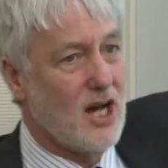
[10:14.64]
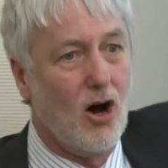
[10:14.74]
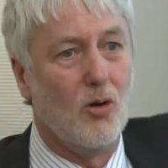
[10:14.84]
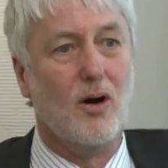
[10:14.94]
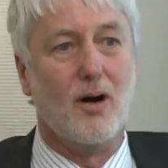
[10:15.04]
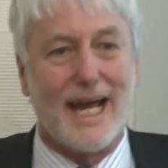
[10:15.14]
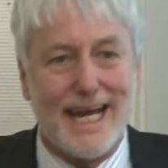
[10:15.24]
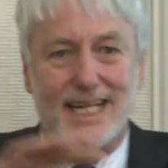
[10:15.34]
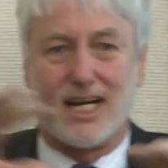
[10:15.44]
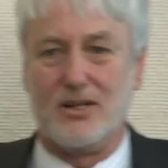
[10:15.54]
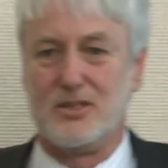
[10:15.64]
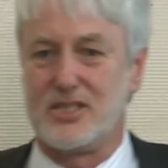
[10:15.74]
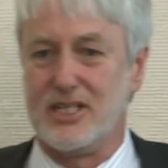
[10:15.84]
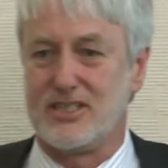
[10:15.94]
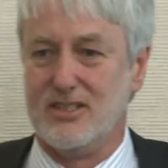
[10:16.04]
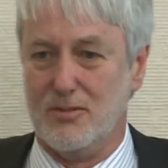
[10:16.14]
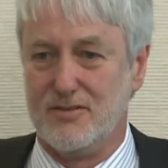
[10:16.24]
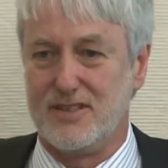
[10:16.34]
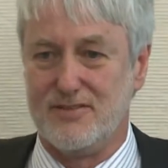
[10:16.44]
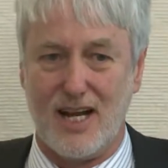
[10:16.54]
whole ecosystem
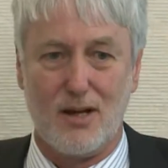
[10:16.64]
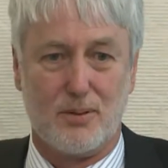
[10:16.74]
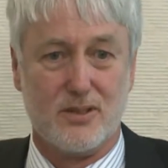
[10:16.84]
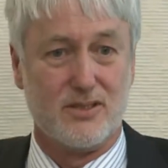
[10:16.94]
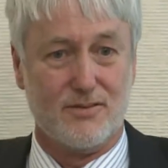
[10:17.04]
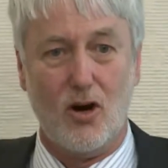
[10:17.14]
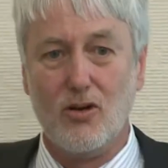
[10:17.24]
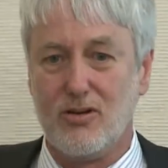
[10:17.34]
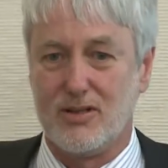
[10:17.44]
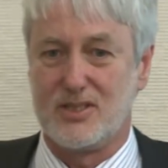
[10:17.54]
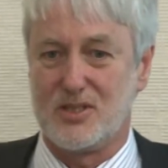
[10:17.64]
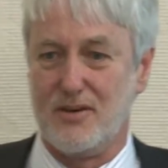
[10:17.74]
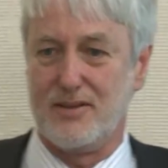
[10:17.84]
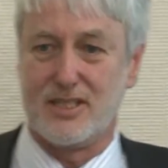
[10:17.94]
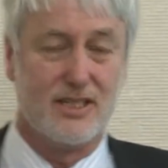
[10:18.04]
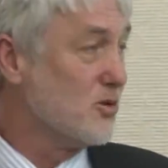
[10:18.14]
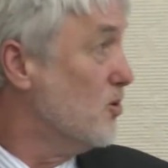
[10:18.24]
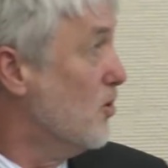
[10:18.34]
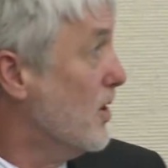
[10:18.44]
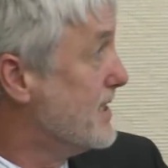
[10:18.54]
of developers of online services
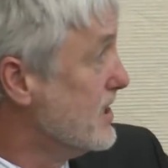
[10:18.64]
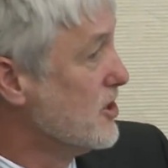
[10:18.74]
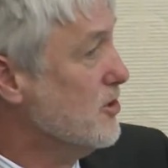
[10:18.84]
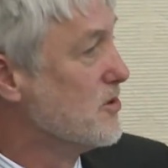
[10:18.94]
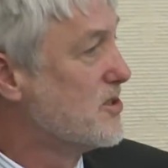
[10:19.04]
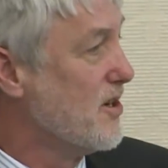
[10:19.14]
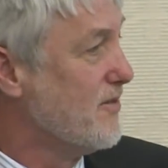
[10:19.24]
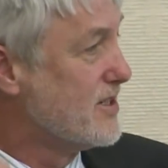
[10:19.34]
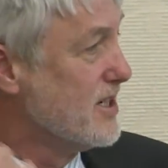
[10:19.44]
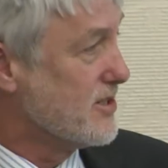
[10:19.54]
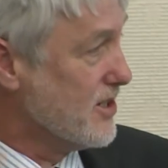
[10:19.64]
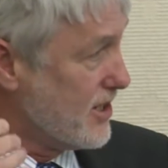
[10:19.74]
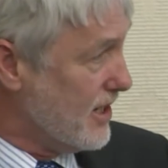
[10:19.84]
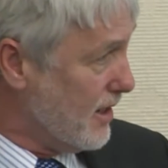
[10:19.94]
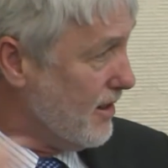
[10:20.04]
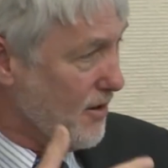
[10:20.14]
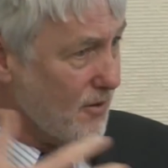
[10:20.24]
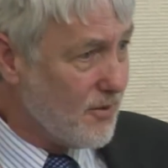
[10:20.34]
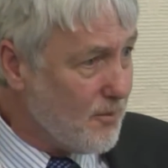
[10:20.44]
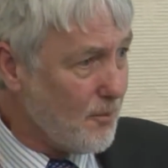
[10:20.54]
or additional services that are going to
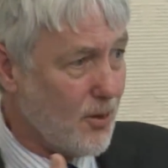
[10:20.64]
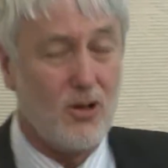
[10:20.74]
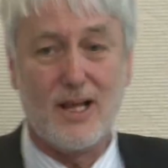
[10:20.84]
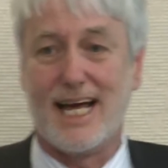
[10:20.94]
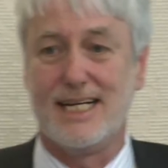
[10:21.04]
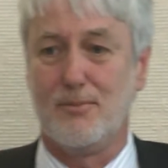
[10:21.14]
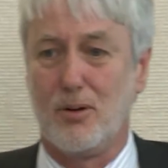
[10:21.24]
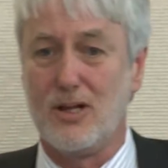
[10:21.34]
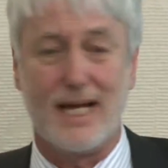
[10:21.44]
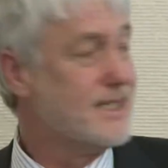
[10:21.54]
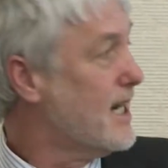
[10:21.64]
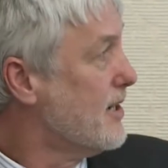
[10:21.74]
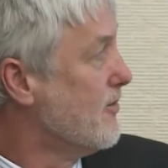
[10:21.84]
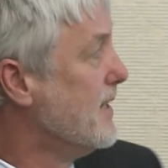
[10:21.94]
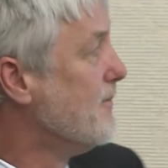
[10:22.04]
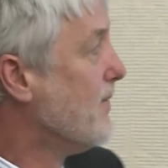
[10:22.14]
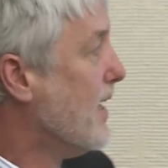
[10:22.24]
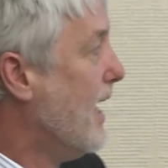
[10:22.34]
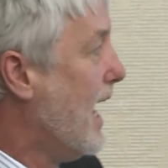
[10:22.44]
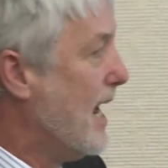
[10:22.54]
pull that data in.
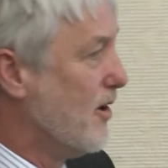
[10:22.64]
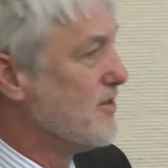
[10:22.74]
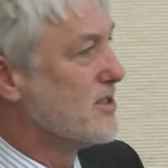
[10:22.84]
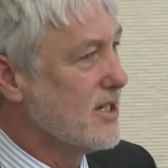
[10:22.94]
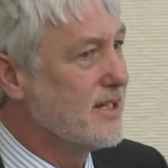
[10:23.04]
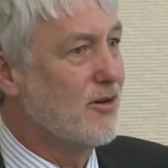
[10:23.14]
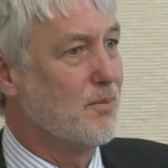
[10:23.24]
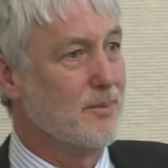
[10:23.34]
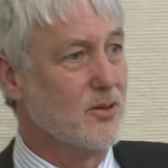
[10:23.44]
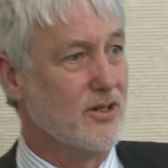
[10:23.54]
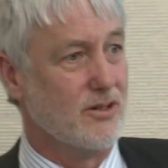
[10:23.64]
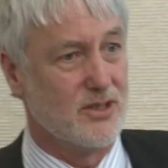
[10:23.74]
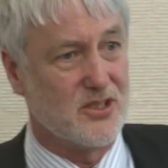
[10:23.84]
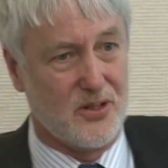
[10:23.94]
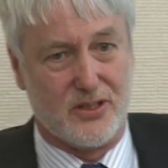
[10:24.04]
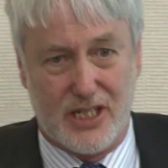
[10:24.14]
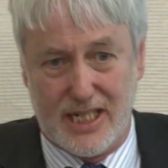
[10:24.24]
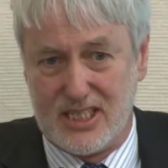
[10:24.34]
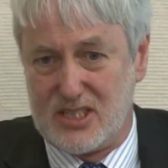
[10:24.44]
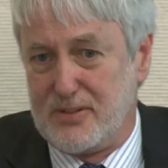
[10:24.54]
And obviously there are people that are researching
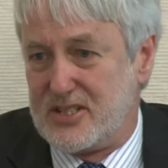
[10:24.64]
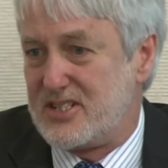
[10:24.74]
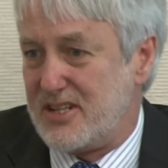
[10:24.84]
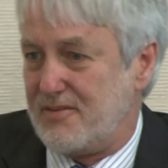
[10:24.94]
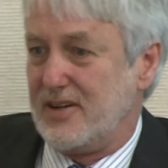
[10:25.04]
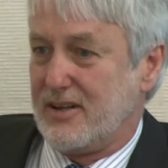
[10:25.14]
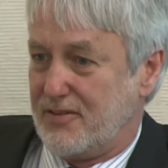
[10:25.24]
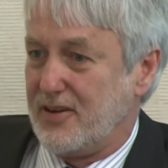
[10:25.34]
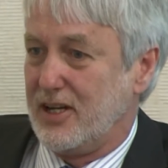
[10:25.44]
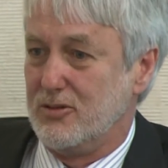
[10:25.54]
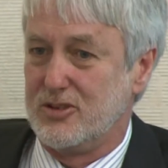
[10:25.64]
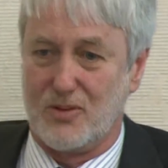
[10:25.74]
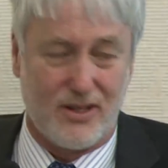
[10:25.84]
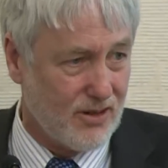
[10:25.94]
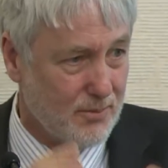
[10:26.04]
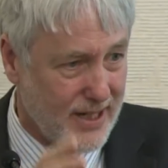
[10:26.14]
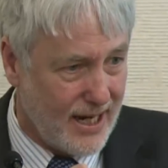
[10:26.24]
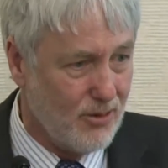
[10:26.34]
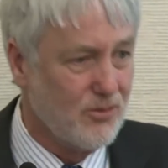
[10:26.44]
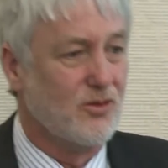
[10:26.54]
in specific fields, whether it be
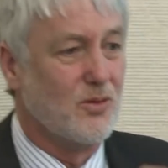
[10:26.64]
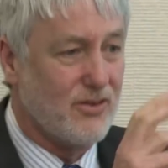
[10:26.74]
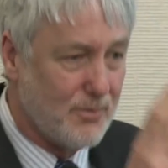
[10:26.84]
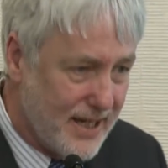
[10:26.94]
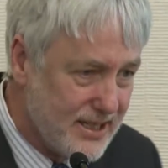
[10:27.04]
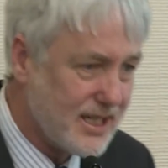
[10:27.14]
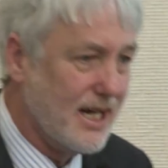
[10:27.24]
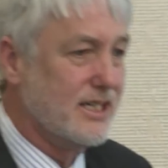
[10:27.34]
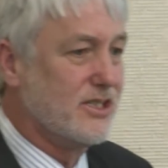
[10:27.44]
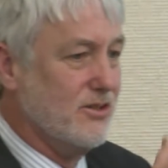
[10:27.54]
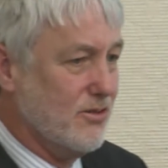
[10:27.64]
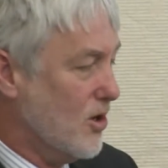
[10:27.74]
health or whether it be education